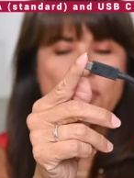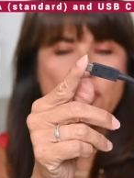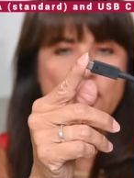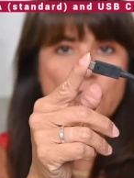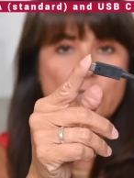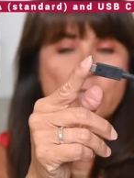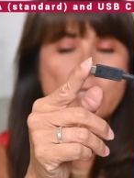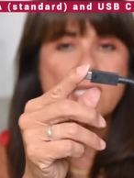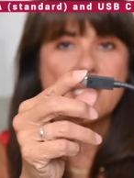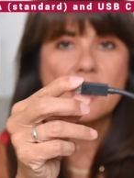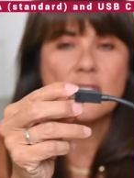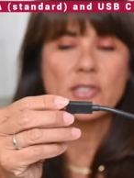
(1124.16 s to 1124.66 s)

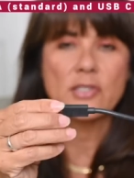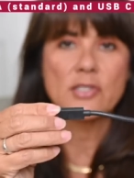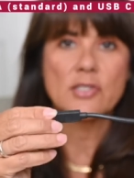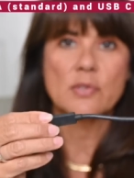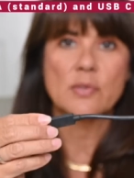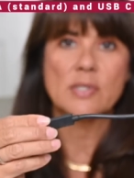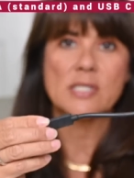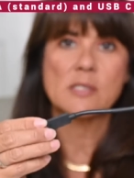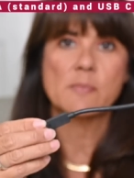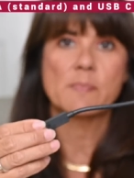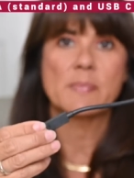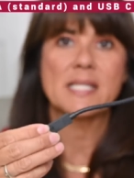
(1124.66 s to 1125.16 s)
using your
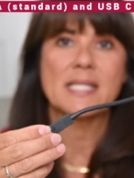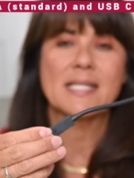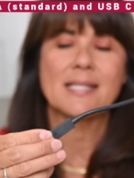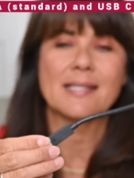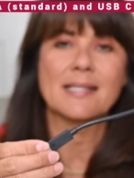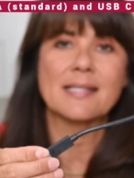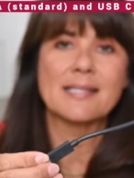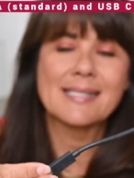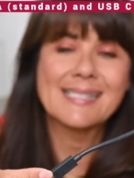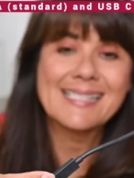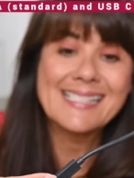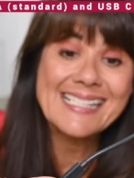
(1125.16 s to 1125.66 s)
U S B
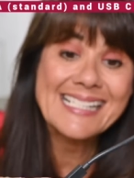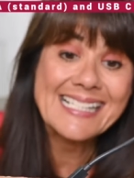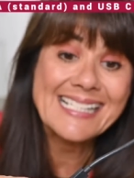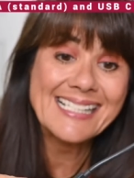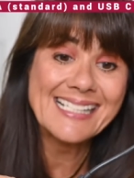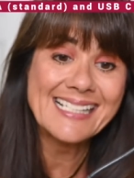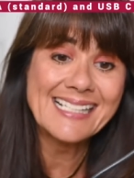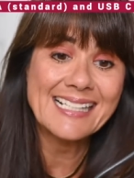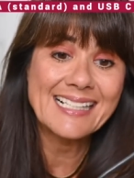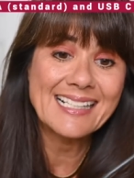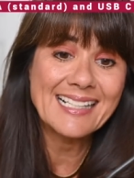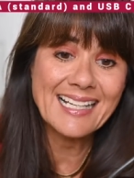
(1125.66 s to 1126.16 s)

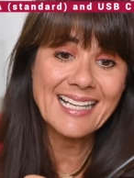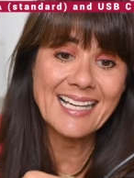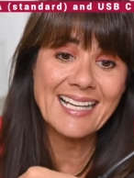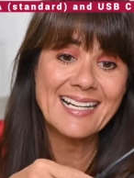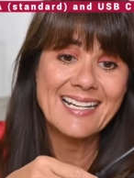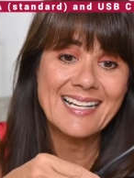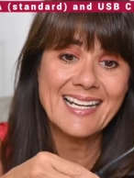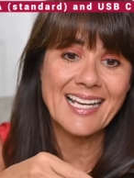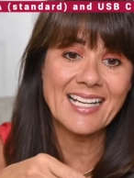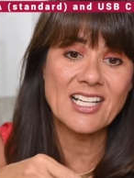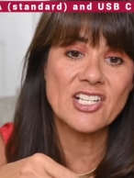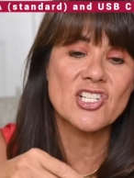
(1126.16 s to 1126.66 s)
C
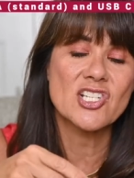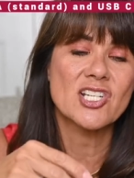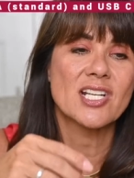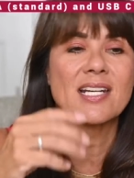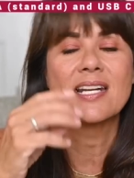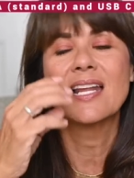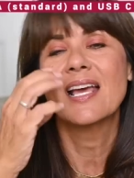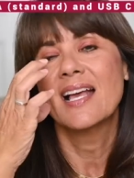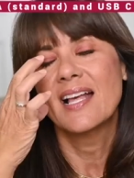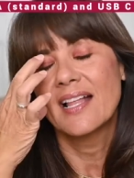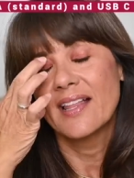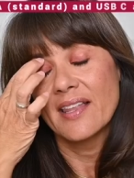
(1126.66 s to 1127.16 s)

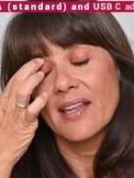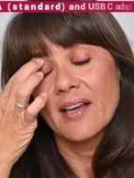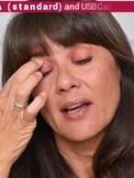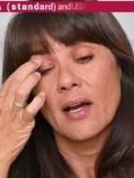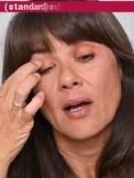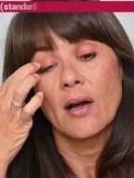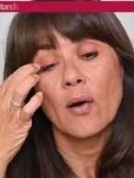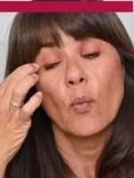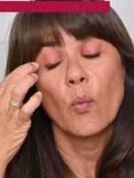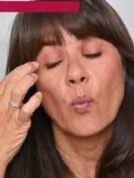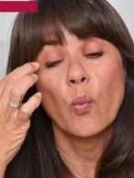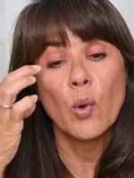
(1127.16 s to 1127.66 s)
connection,
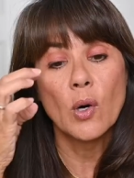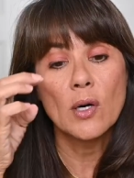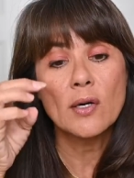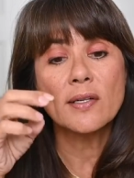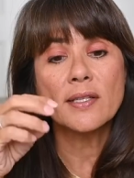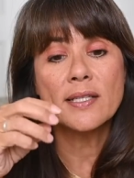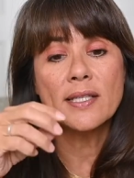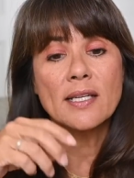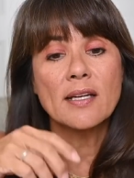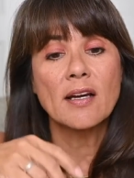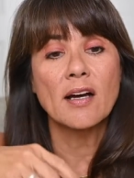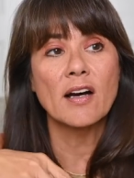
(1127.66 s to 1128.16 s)

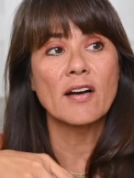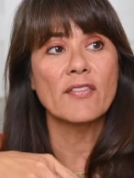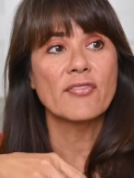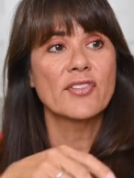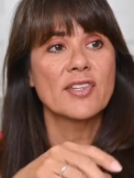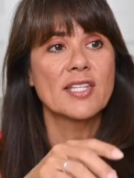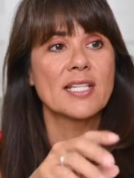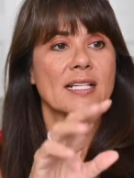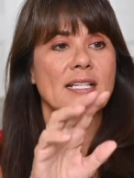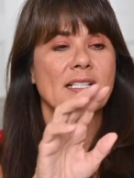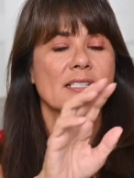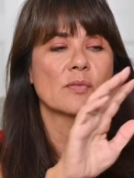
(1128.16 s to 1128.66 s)
working off
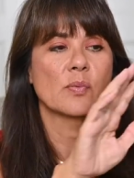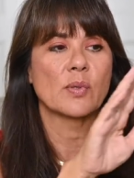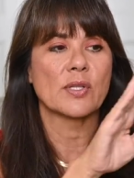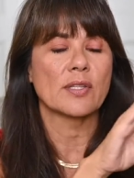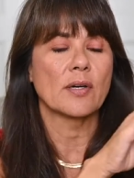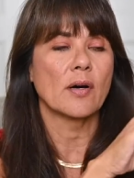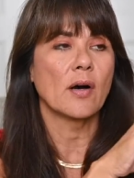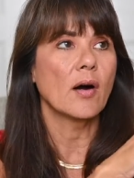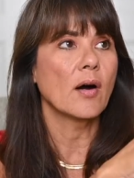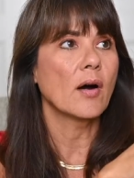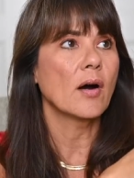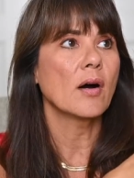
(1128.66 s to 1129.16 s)
this with
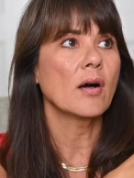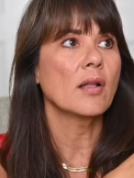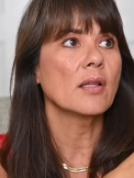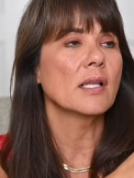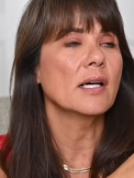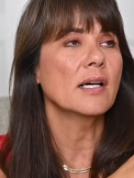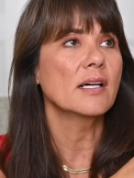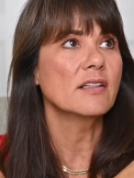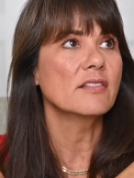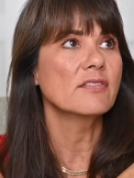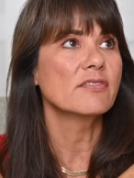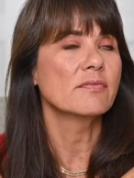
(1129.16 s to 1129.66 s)
all
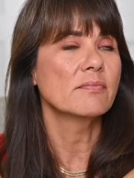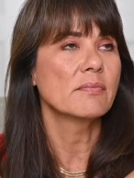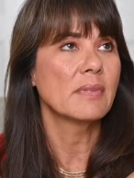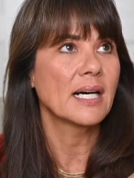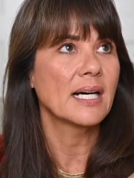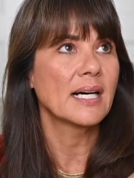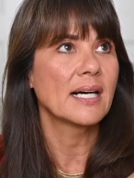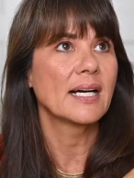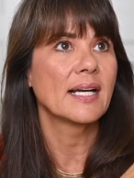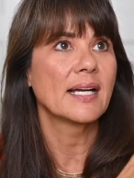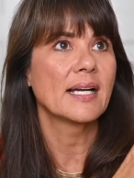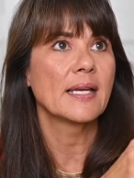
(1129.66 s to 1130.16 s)
of
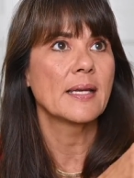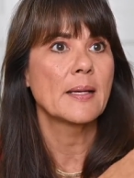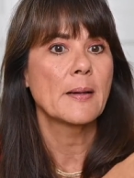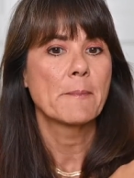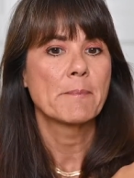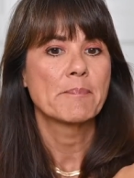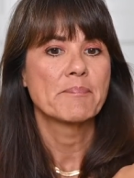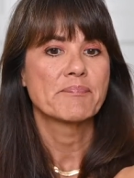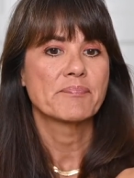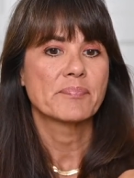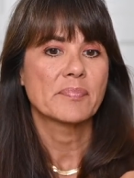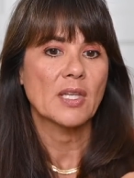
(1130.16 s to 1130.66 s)
my
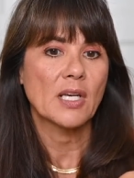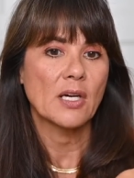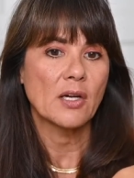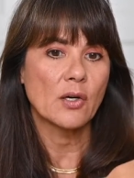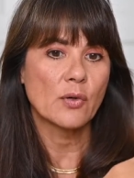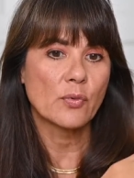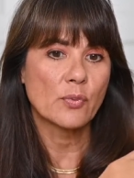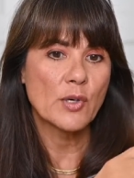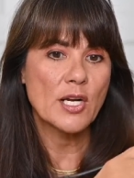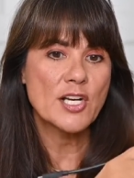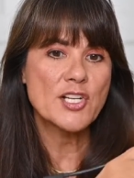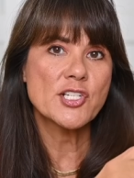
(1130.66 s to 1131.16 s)

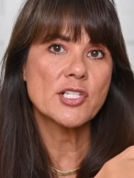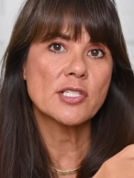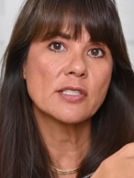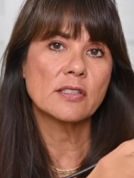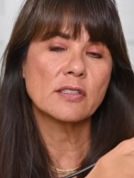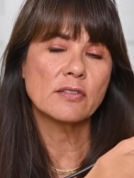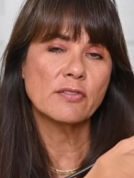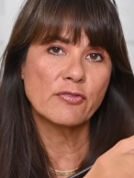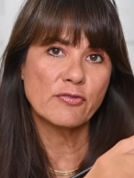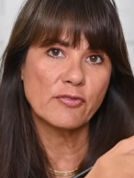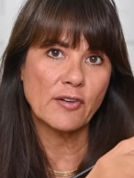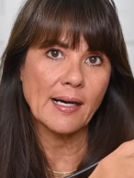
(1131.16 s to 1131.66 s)

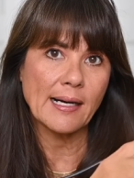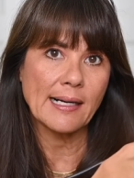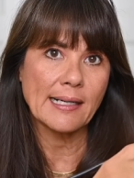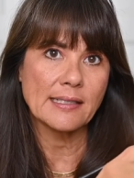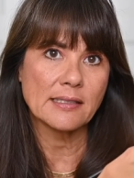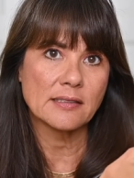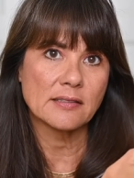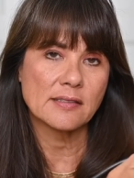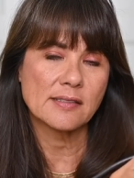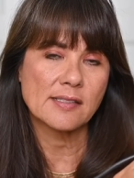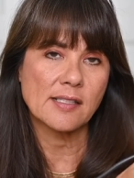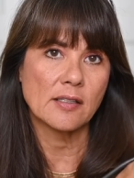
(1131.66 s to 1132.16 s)
original
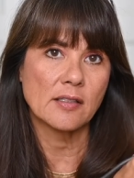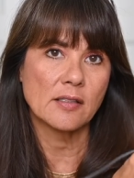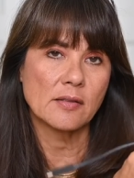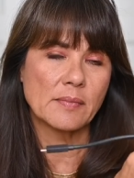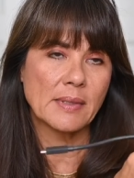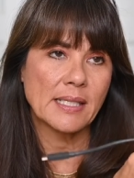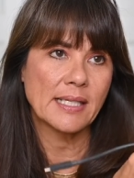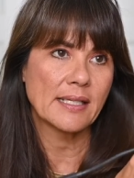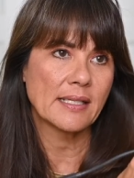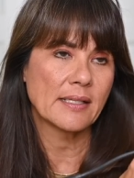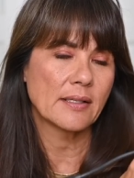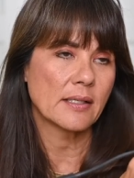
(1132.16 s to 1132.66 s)
files, all
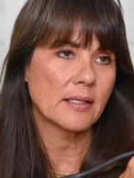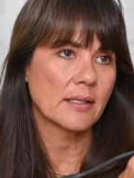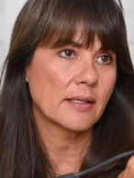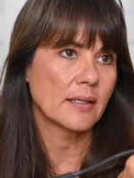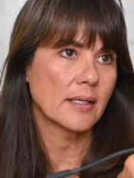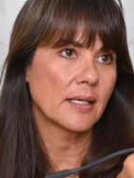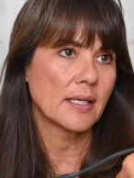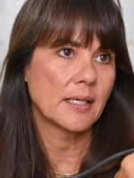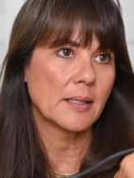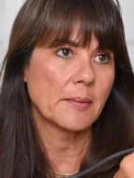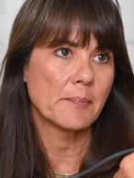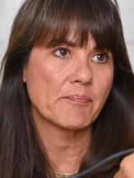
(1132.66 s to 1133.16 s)
my
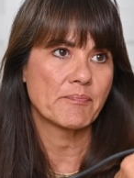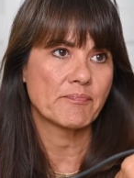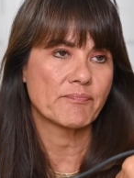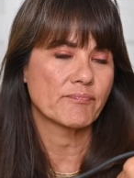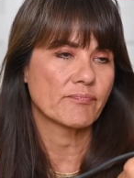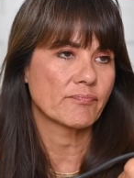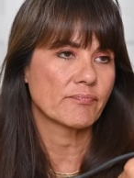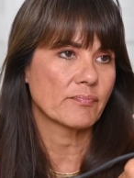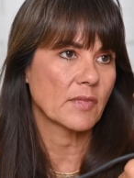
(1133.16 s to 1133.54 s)
um,